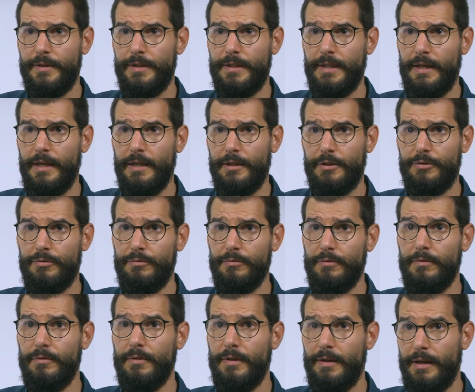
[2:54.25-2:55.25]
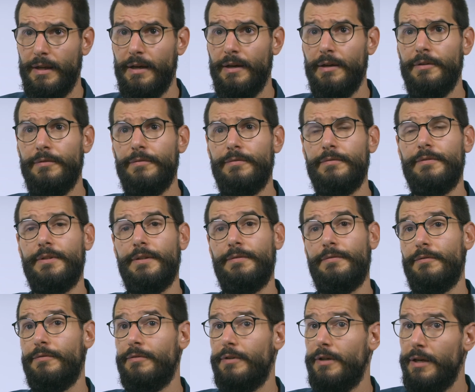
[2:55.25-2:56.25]
intellectual life,
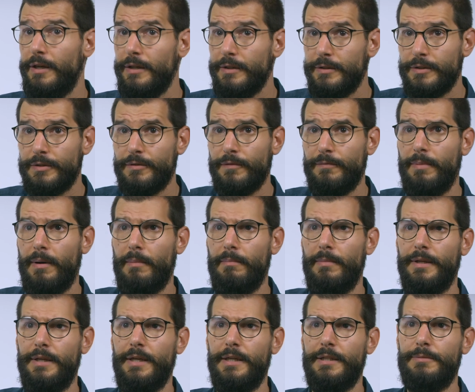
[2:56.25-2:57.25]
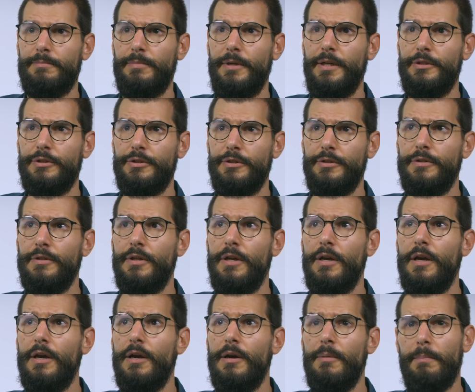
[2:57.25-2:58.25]
different varieties of public expression,
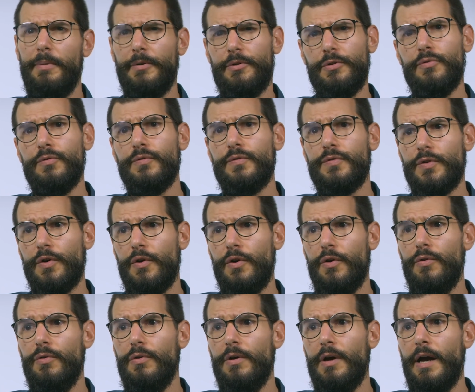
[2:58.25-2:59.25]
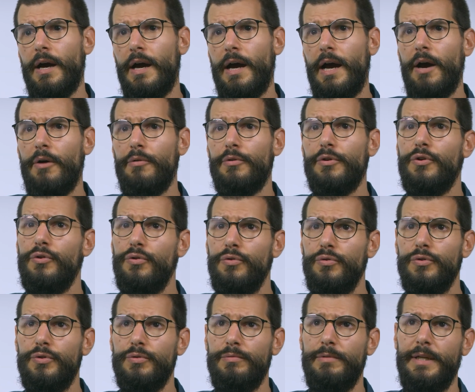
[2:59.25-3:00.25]
but also how and
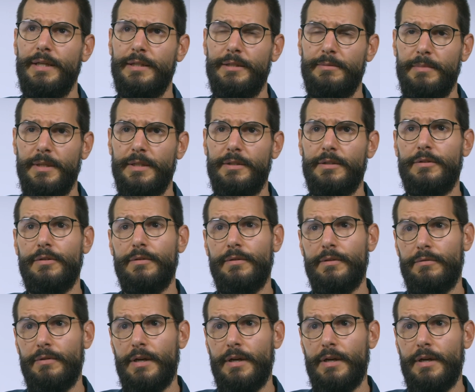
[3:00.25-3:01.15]
who do we admit to the